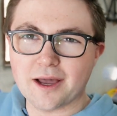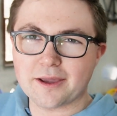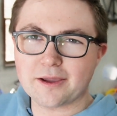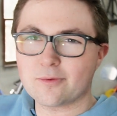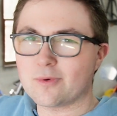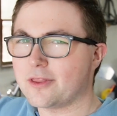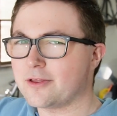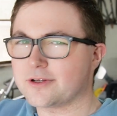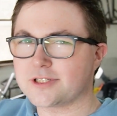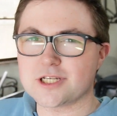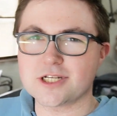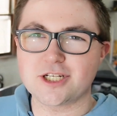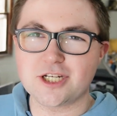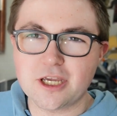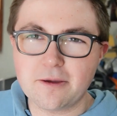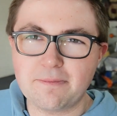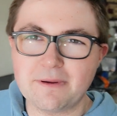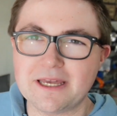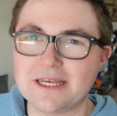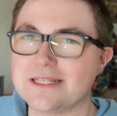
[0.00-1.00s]
Whether it's a
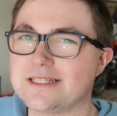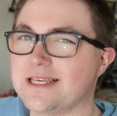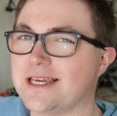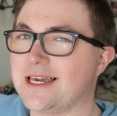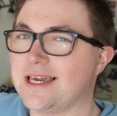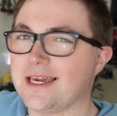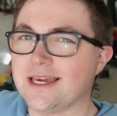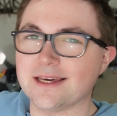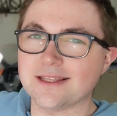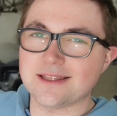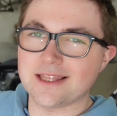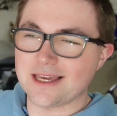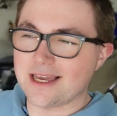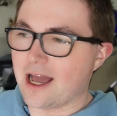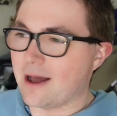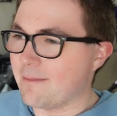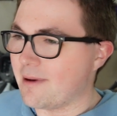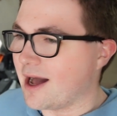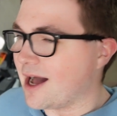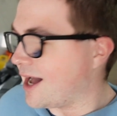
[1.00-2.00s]
GPZ, the
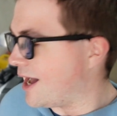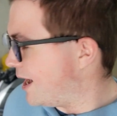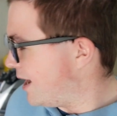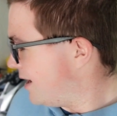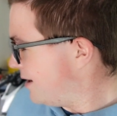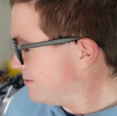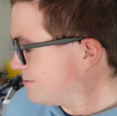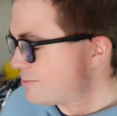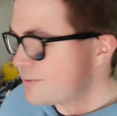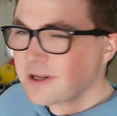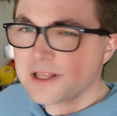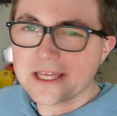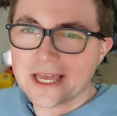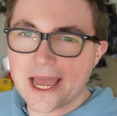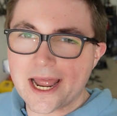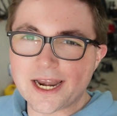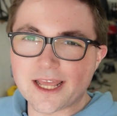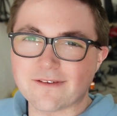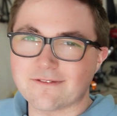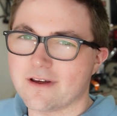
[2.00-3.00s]
Yamaha, really
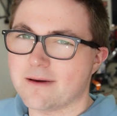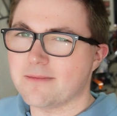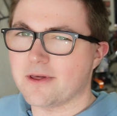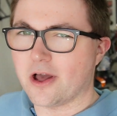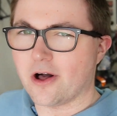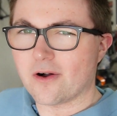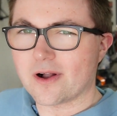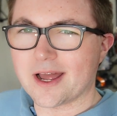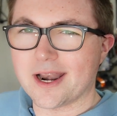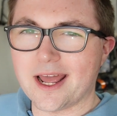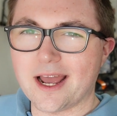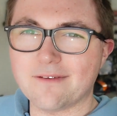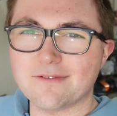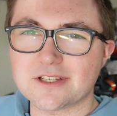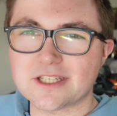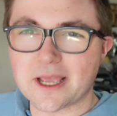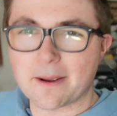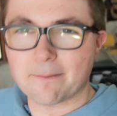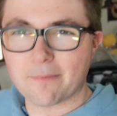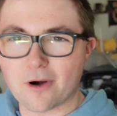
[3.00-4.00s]
any of them, they all kind of have the
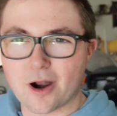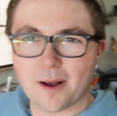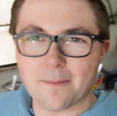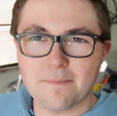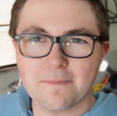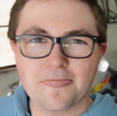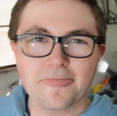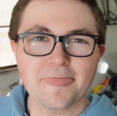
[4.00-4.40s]
same problem.